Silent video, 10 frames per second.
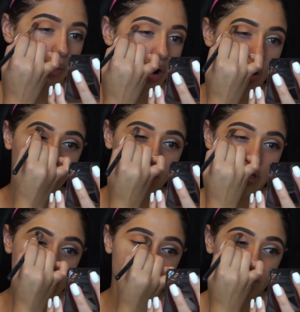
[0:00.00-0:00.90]

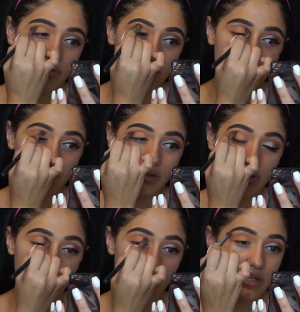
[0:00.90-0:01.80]
orange
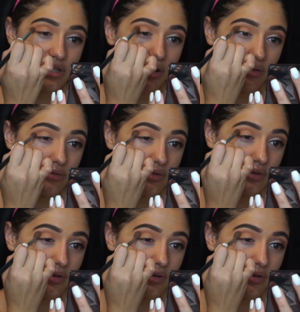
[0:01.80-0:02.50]
kind of tone.